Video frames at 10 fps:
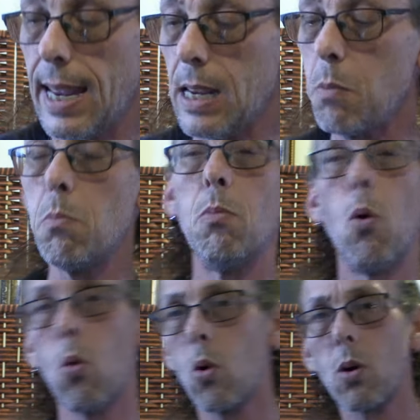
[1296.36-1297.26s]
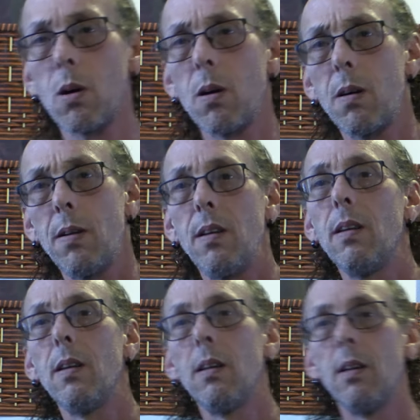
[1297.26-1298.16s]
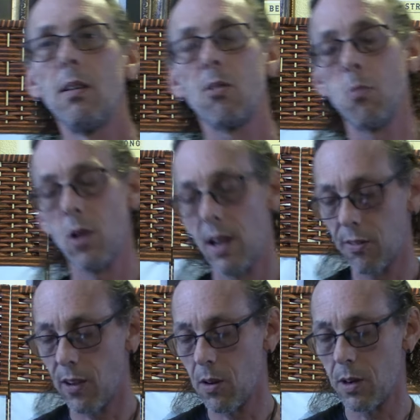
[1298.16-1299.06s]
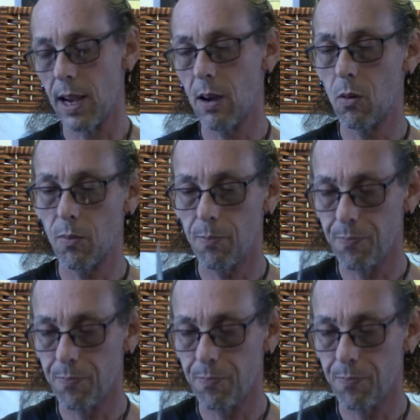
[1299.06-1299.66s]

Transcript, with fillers: anymore from what I found out.